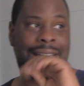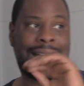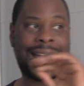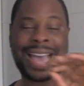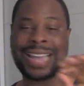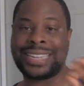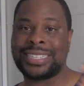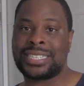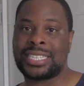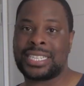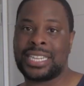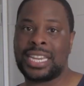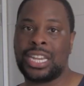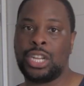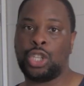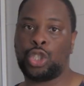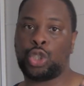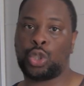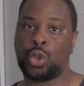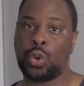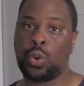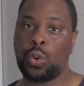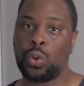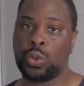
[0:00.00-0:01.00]
Antique
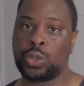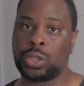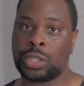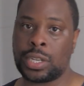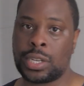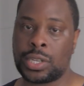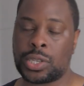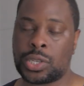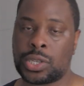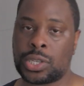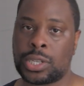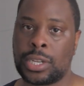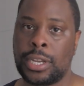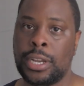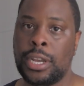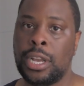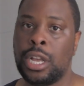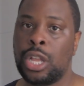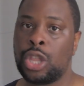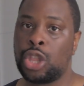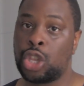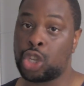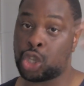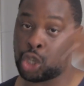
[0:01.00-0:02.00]
Tortoise,
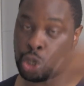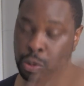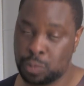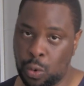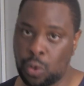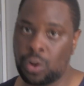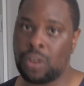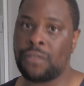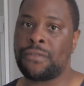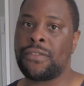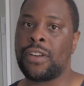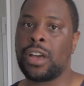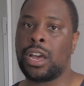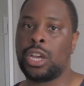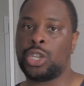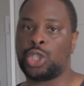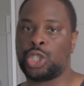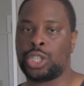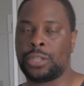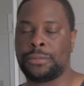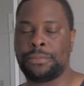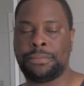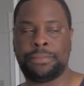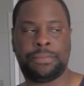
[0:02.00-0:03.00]
the smaller
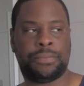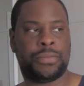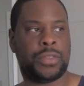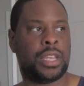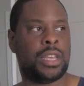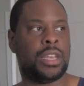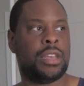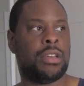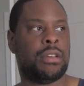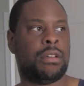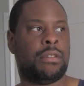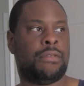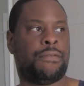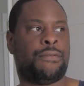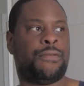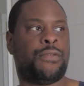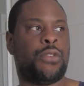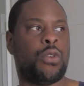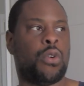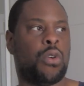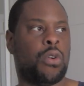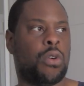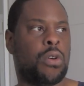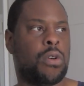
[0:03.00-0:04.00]
version,
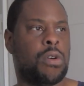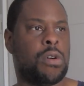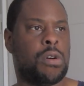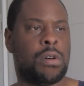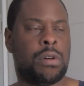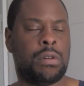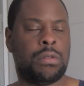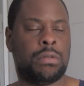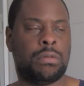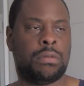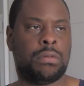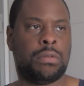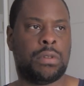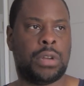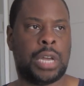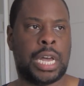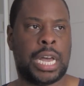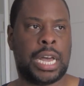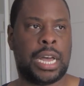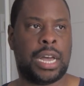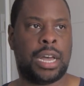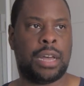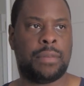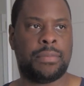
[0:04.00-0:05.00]
for
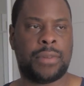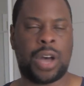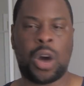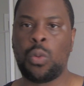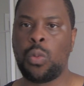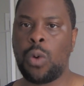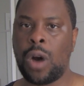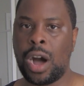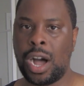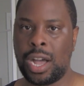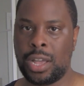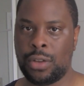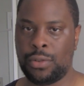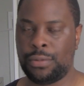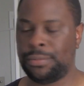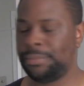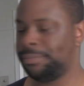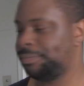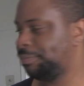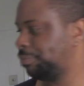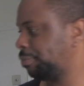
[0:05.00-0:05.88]
a while.